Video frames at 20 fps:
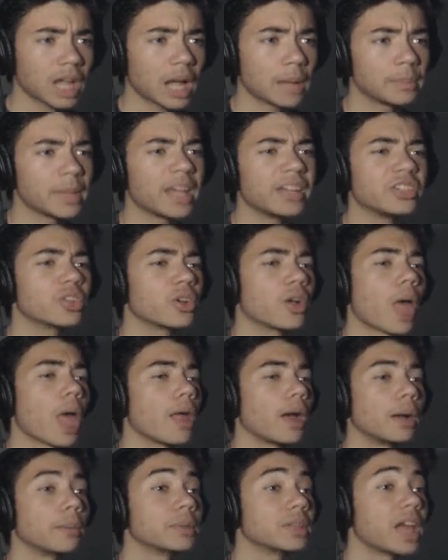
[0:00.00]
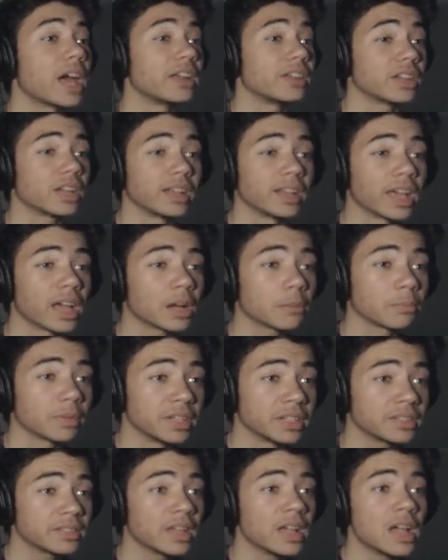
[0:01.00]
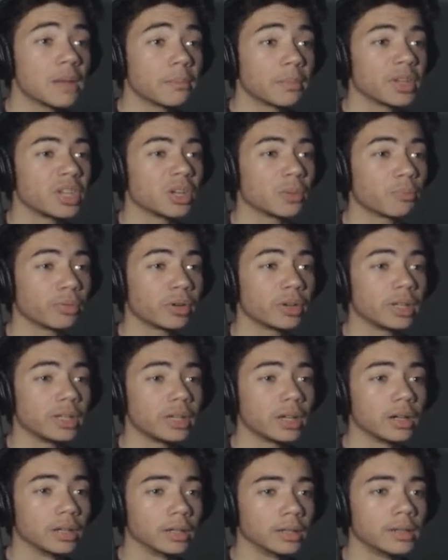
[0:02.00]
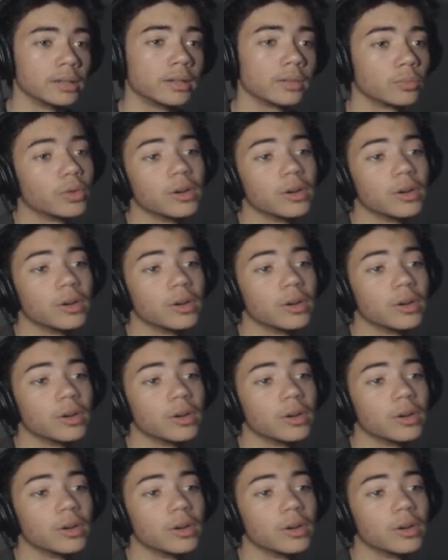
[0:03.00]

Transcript: I'm glad you. Uh, I'm glad you're gonna help us, but you're pretty young.